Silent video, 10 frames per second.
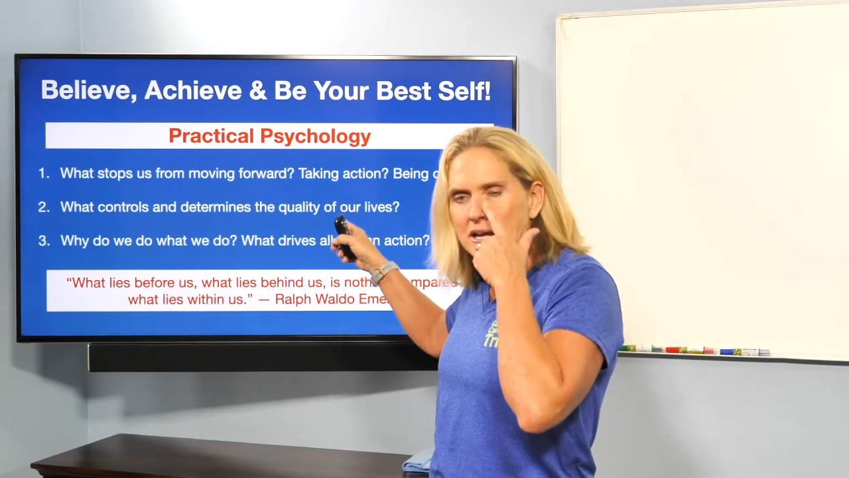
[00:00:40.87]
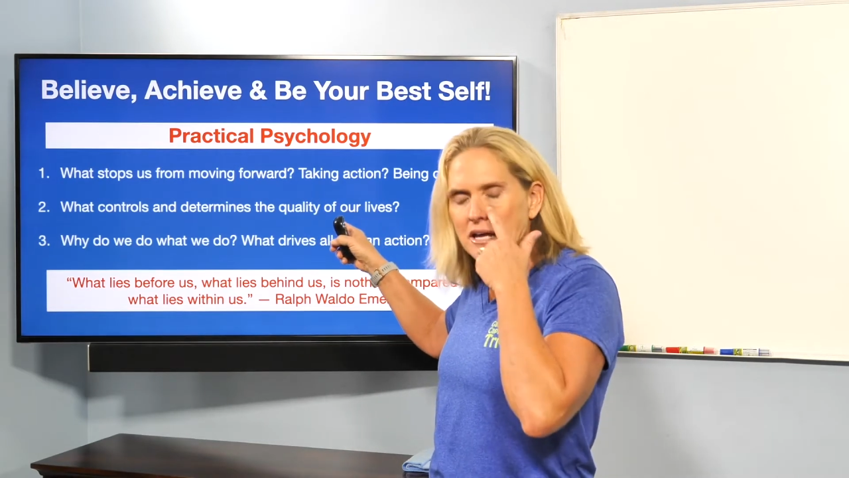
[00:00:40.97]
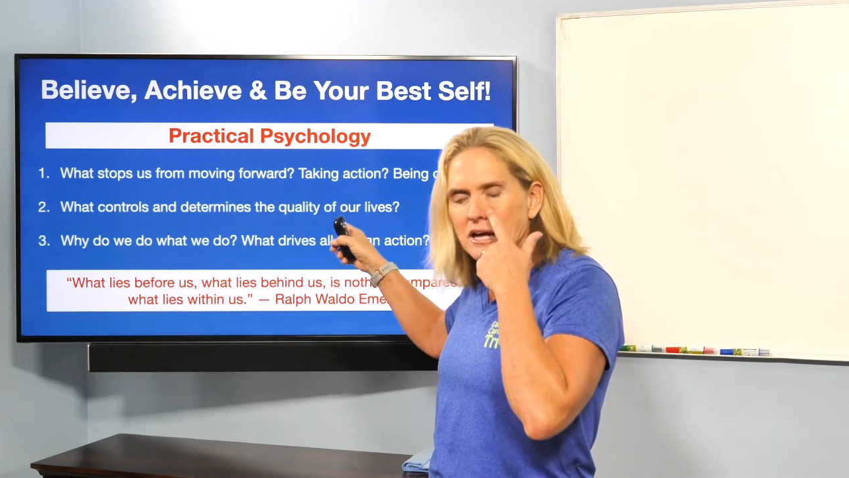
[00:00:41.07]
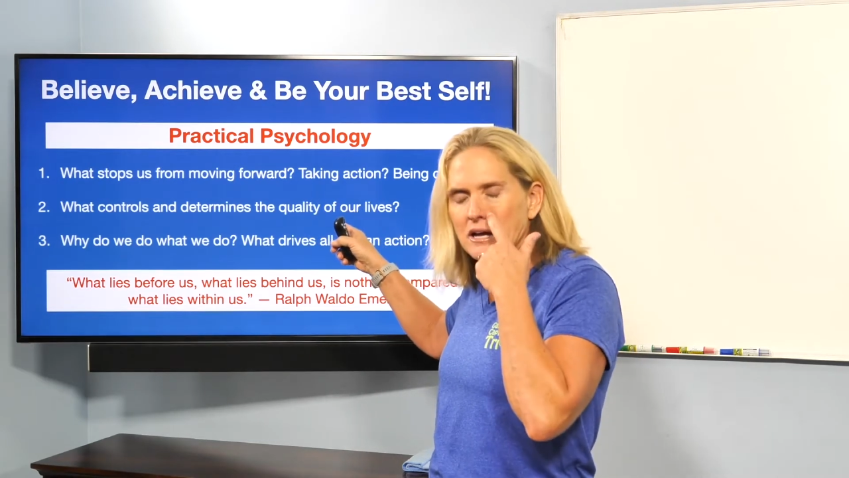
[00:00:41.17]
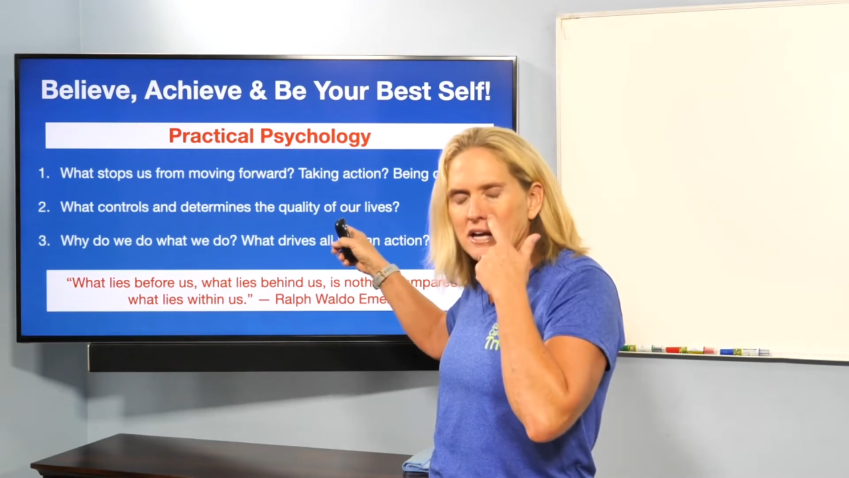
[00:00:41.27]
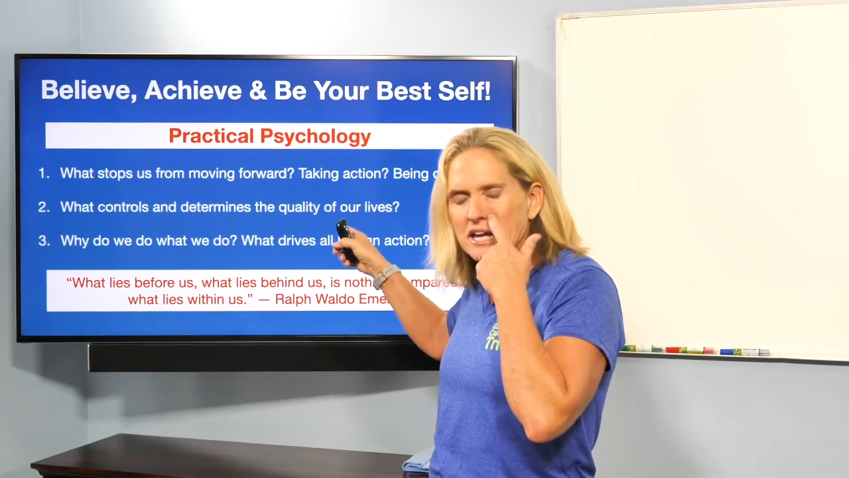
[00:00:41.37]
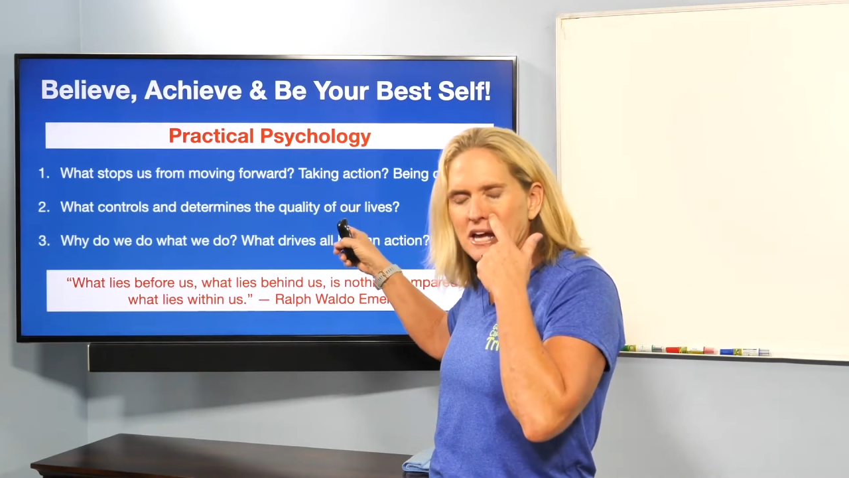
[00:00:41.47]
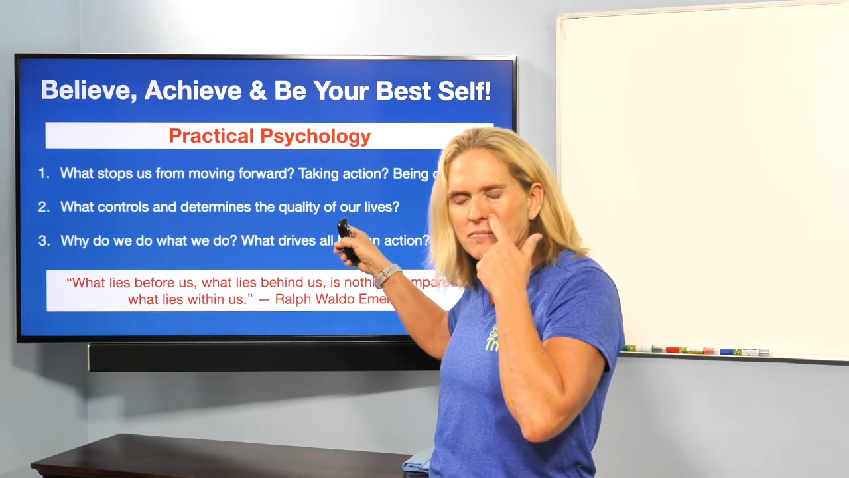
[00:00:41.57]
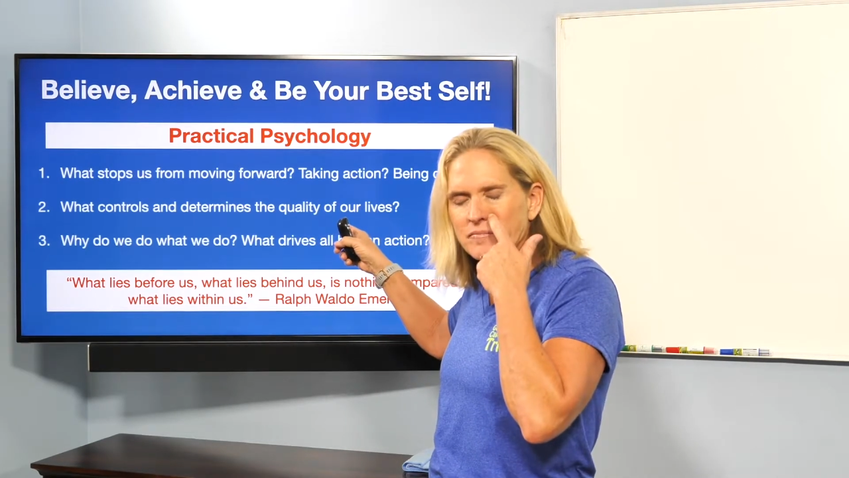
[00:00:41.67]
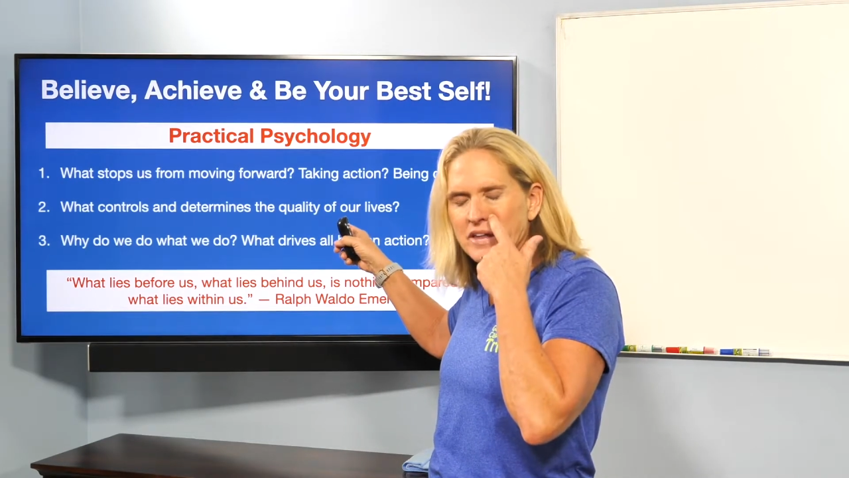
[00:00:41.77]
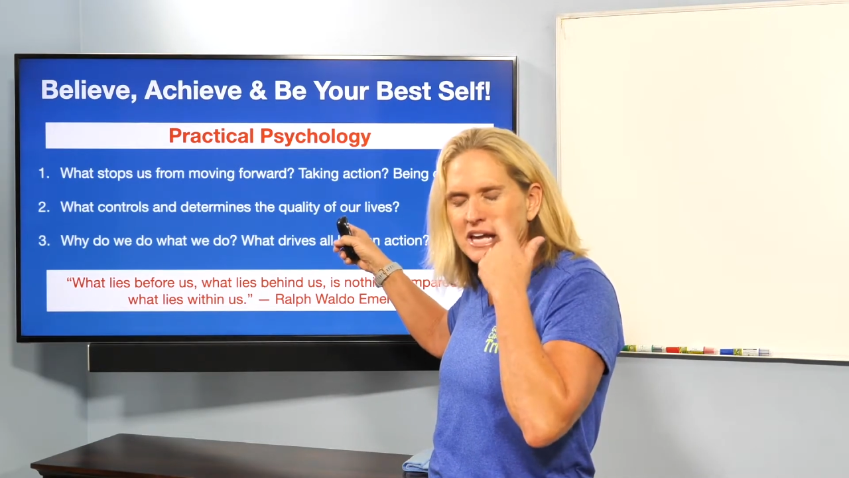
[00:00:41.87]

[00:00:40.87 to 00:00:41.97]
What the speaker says: I can't